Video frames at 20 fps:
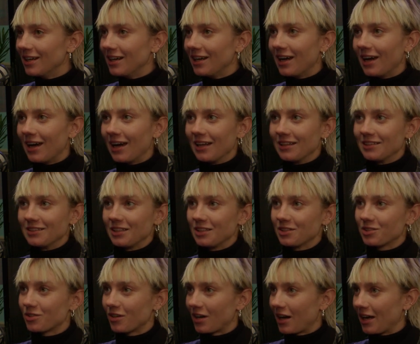and they
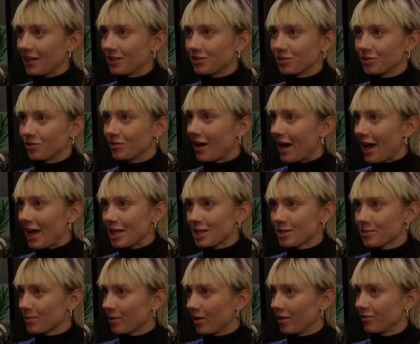try to
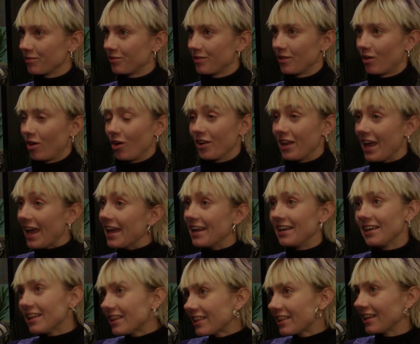grasp on
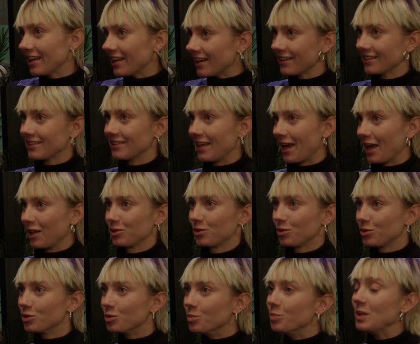anything that
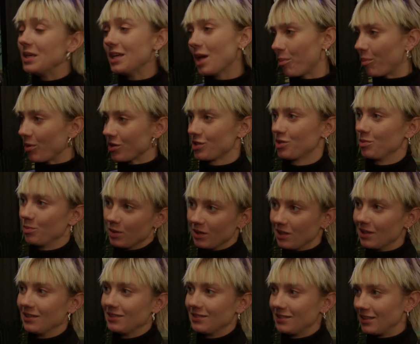could be a
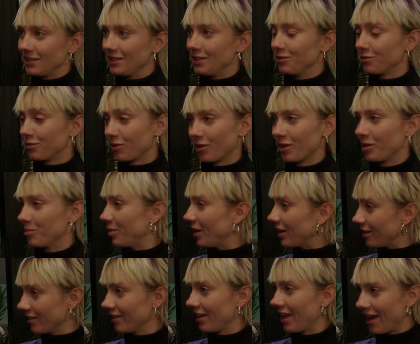possibility for a
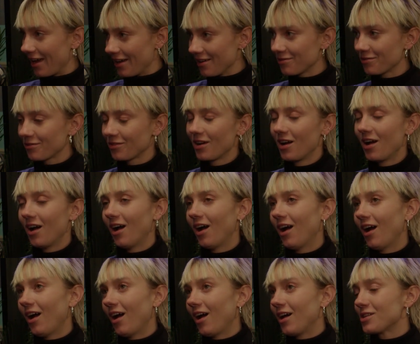better life.
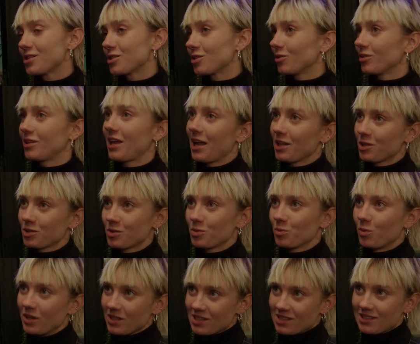So that's
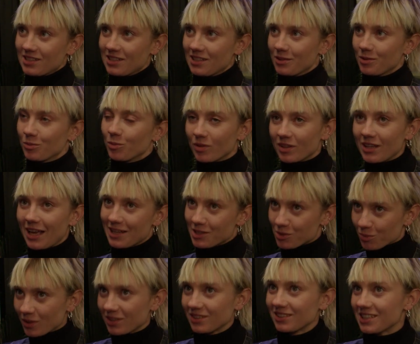
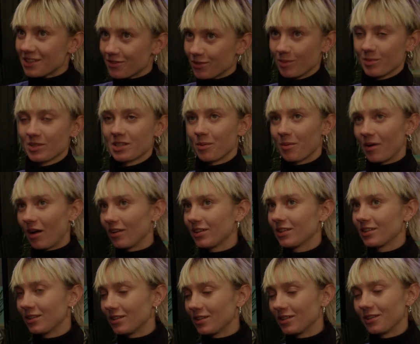what this film is about,
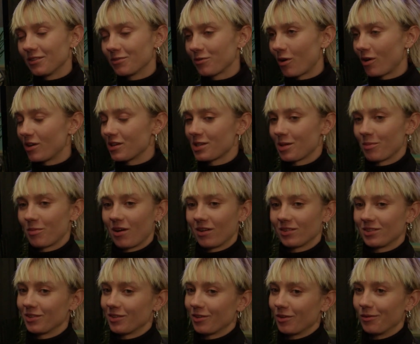and of course
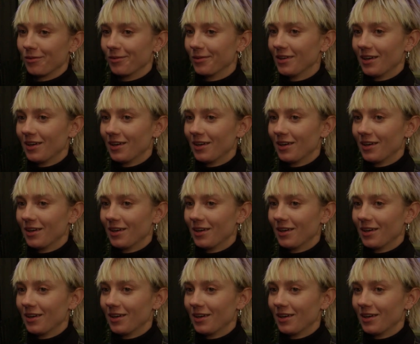about, you know,